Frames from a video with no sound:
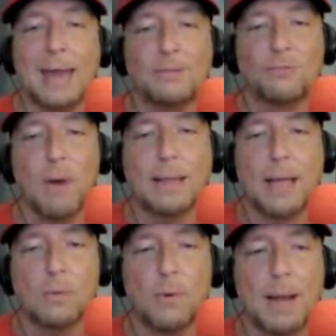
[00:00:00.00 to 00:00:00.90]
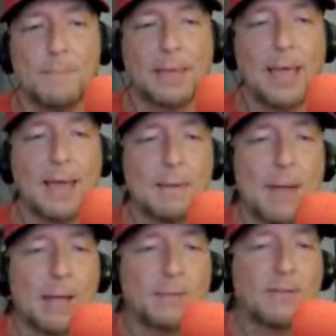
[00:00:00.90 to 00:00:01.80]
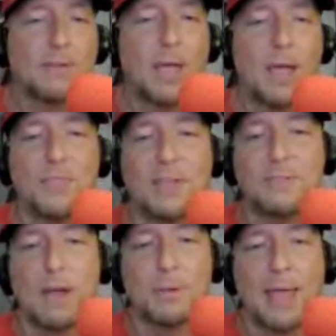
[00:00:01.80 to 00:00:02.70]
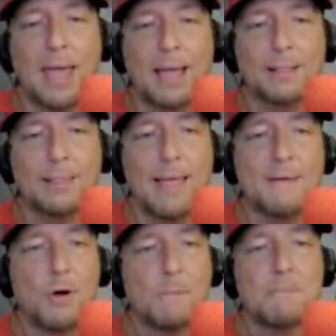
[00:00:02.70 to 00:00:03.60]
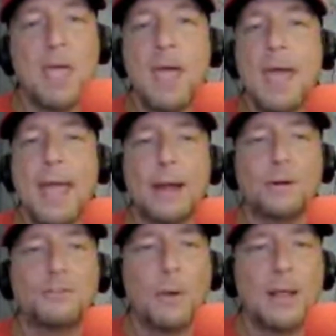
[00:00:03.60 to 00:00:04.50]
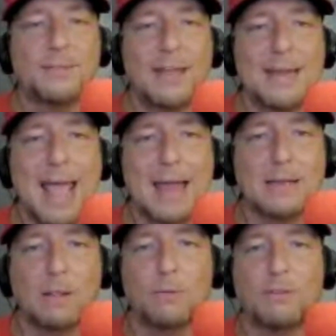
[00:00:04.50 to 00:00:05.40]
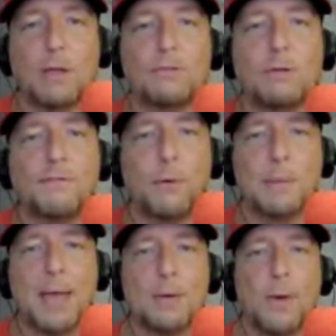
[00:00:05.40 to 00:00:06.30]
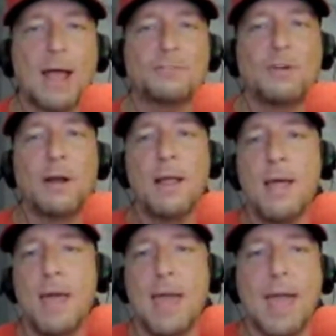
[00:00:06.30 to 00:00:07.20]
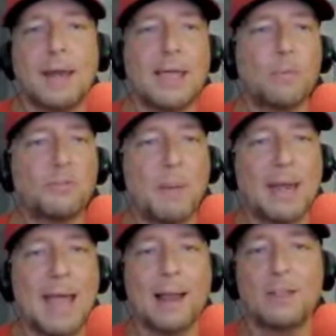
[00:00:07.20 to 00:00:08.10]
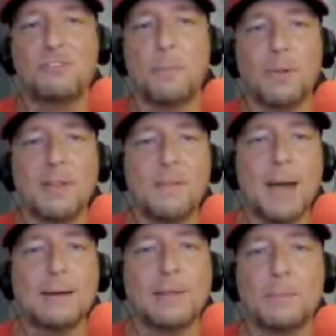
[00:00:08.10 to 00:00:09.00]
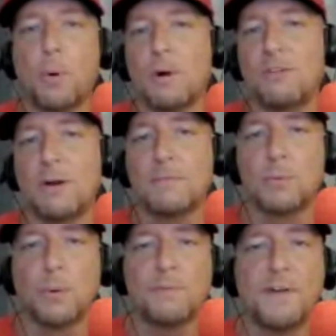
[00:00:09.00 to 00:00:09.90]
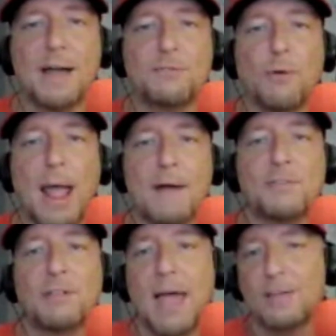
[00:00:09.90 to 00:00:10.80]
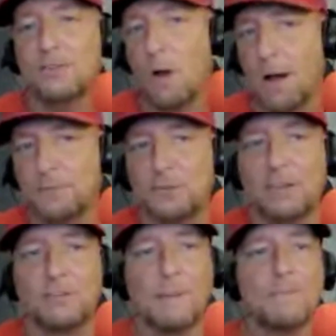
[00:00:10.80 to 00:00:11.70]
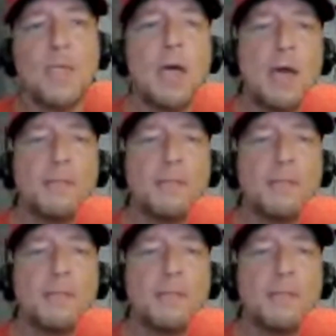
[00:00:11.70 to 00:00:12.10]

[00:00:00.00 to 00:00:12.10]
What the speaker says: and his strikeout rate began to mount as he hit the AA level. Arizona didn't add DeLuzio to the 40-man roster, and he was made eligible in the minor league portion of the Rule 5 draft last offseason.